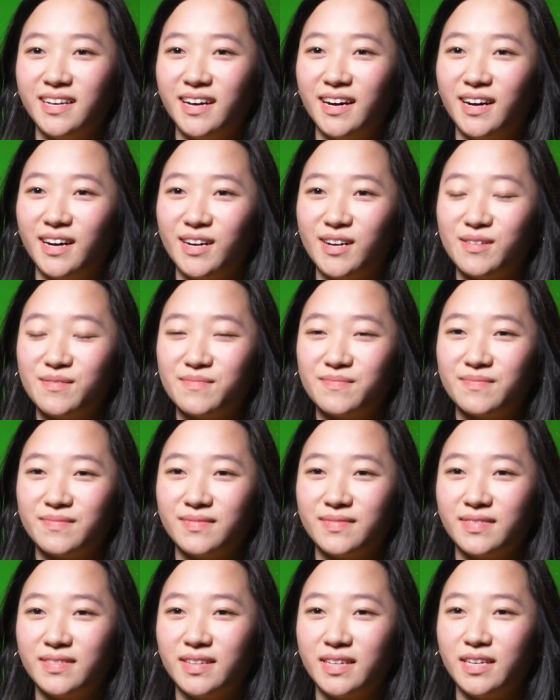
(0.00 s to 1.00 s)
You
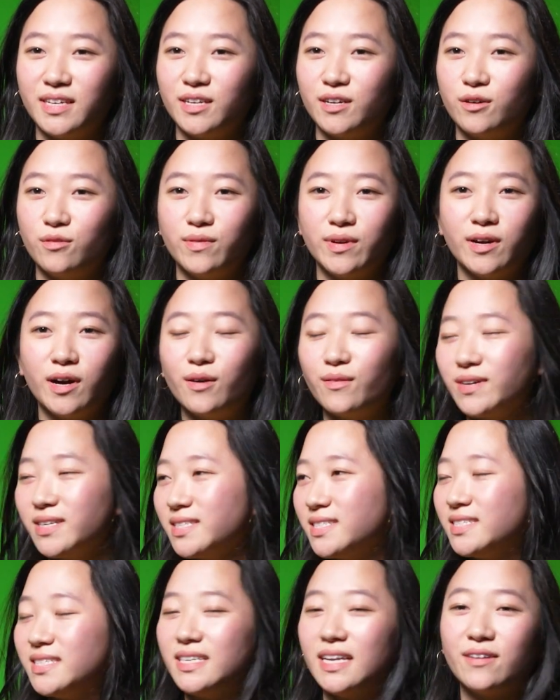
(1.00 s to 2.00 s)
know, we
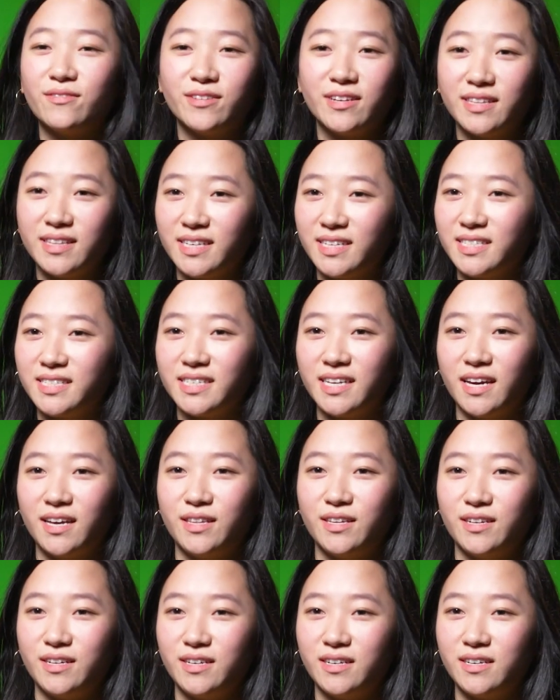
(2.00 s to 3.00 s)
always did everything
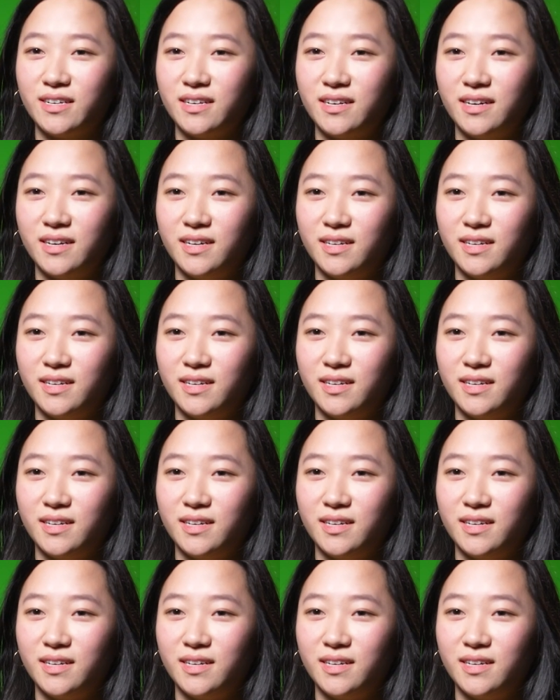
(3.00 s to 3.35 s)
together,